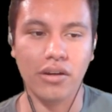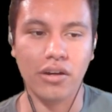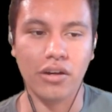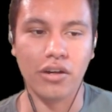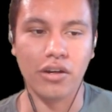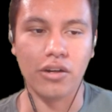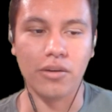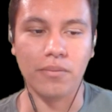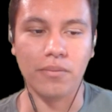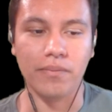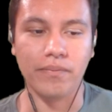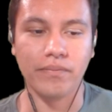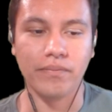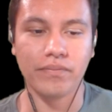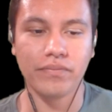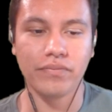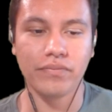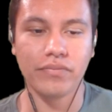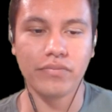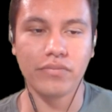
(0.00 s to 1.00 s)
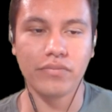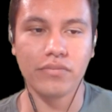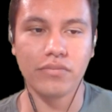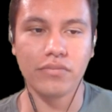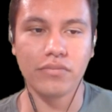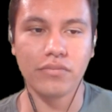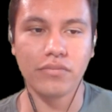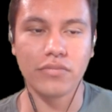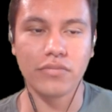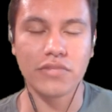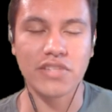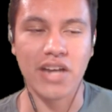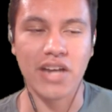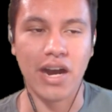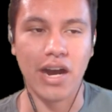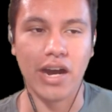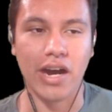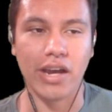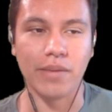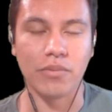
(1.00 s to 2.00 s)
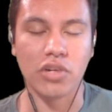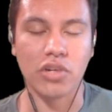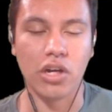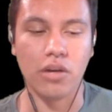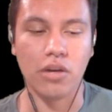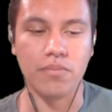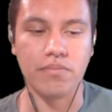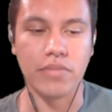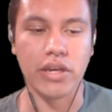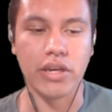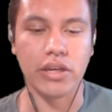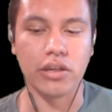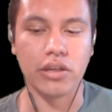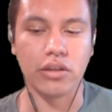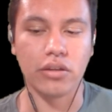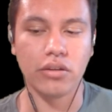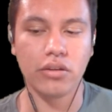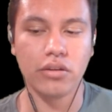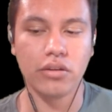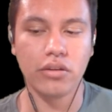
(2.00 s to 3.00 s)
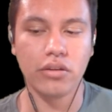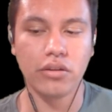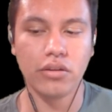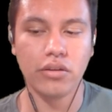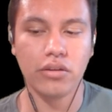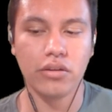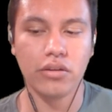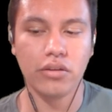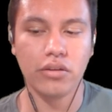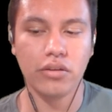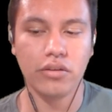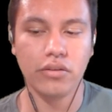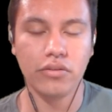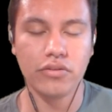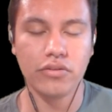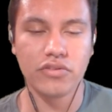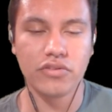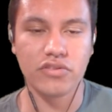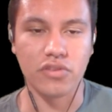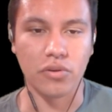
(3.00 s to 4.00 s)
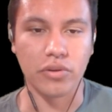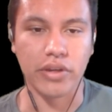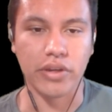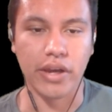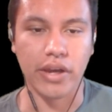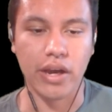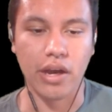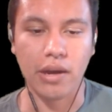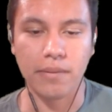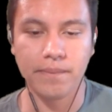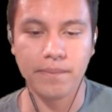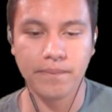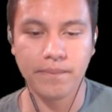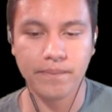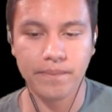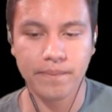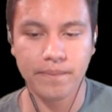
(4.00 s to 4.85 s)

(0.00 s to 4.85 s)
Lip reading: um, time come May. So, yeah.